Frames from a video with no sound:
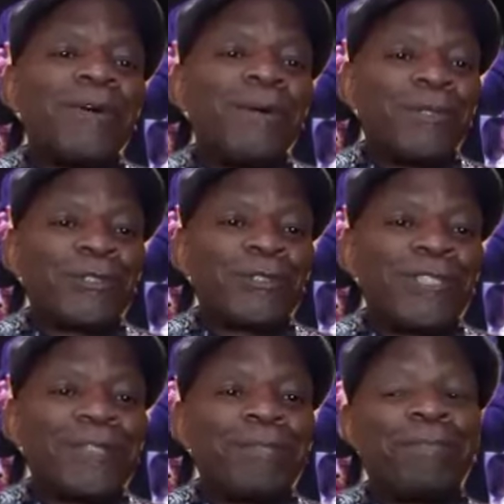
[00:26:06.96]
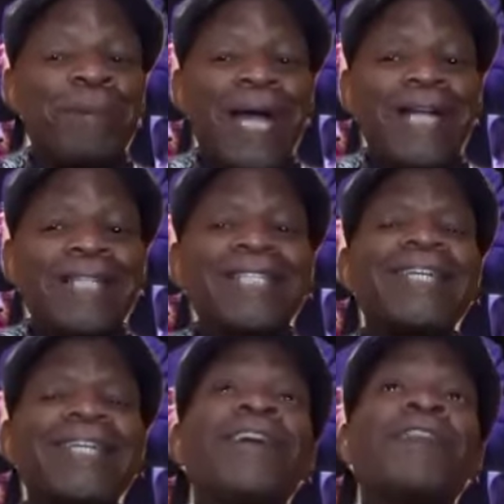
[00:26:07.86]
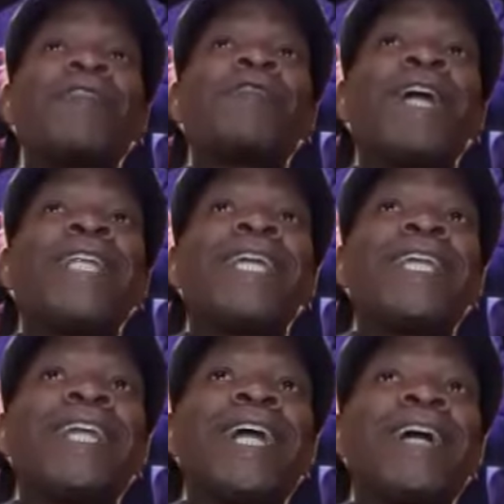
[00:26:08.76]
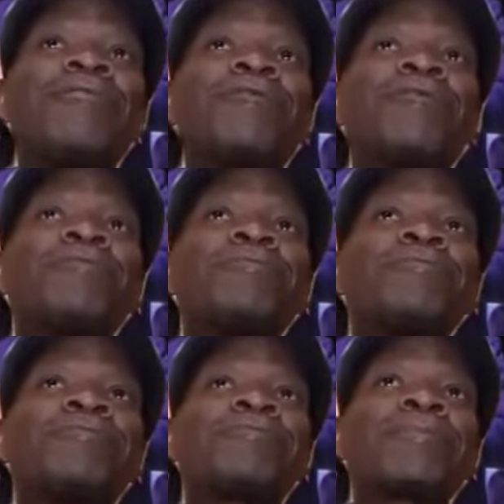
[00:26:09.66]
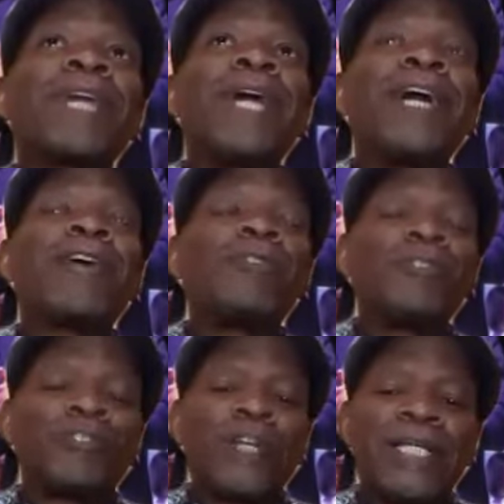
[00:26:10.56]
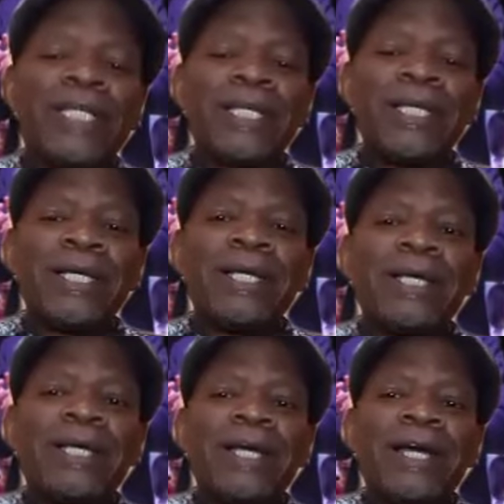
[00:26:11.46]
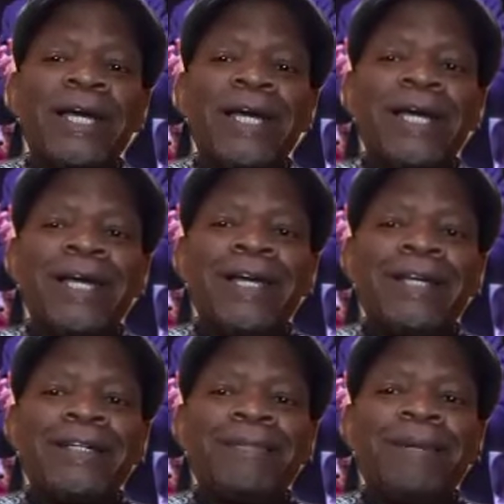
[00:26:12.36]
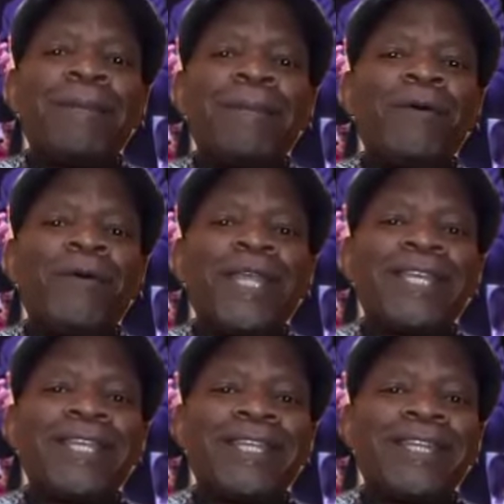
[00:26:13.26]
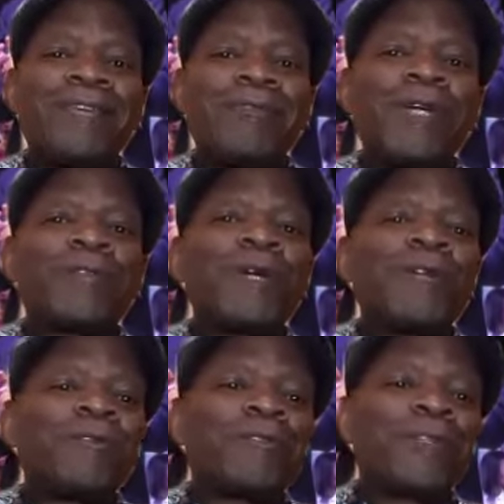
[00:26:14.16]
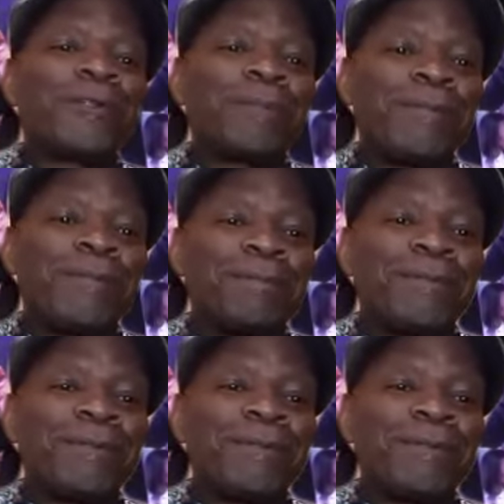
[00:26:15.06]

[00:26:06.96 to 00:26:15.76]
opportunity. But funny enough, uh, contrary, uh, Mama Winnie was one of those people